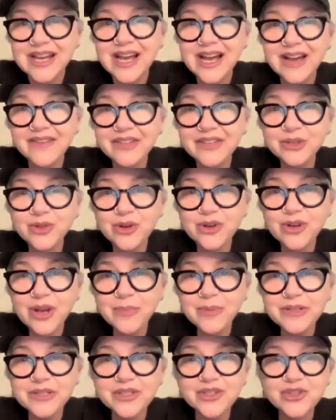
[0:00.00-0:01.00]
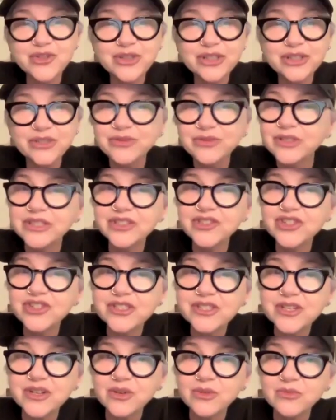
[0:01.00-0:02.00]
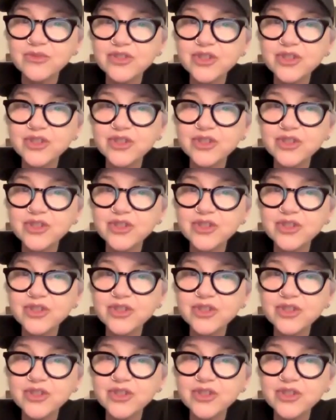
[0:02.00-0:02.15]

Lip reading: Having grown up in a strict religious home,